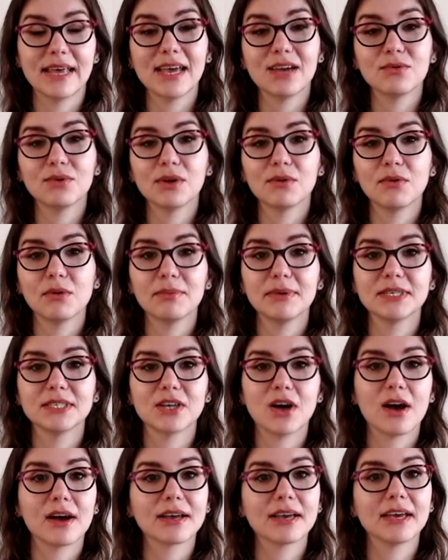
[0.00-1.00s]
we will be
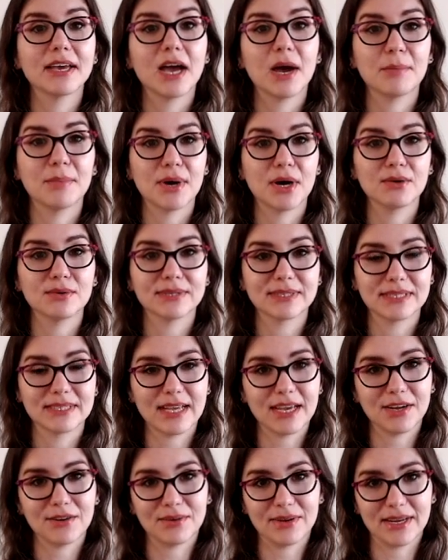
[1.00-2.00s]
talking about
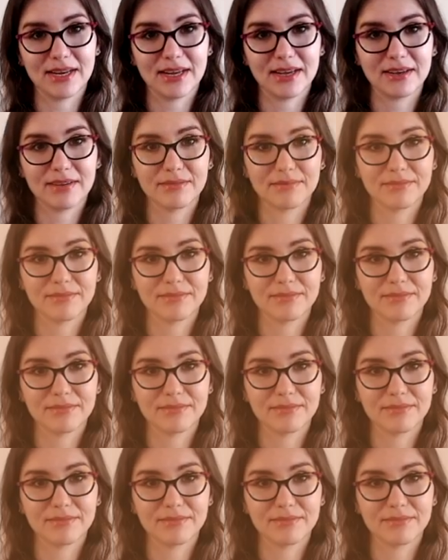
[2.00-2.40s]
sight reading.